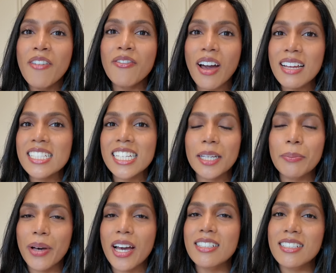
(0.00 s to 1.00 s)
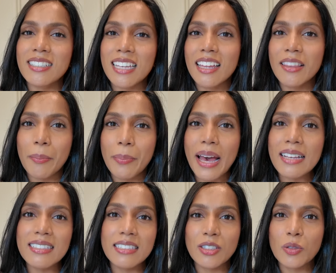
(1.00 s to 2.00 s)
finding and purchasing the
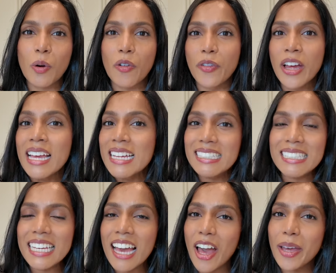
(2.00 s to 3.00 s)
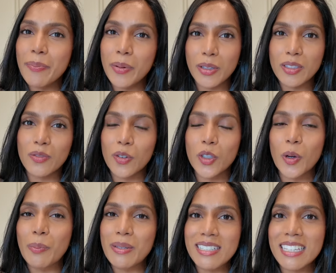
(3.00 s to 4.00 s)
best sort of knee-high boots for your
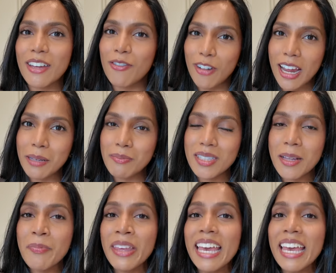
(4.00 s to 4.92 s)
petite frames.